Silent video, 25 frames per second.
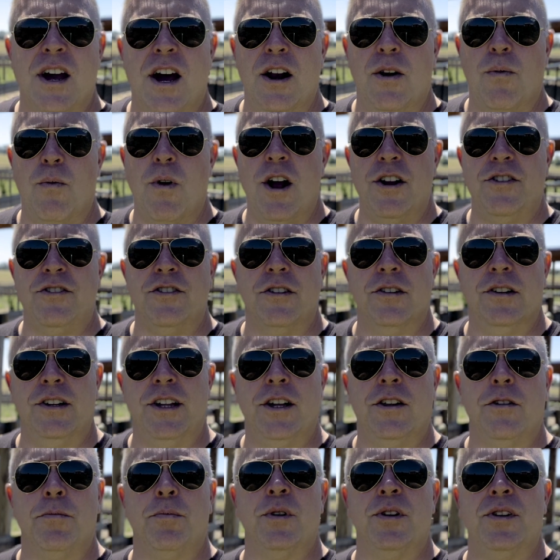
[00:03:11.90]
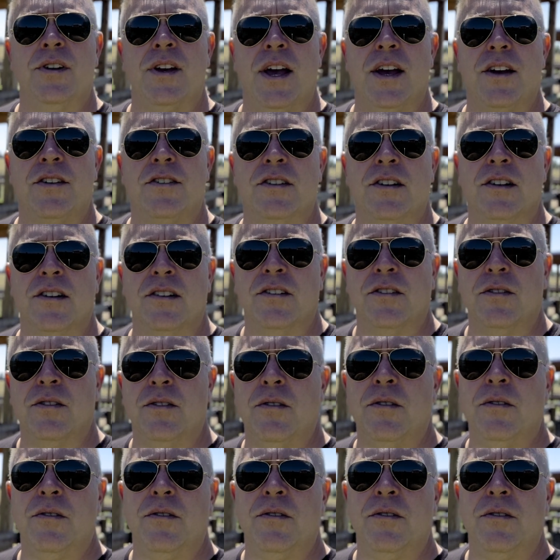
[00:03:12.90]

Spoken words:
gotta watch your legal protections.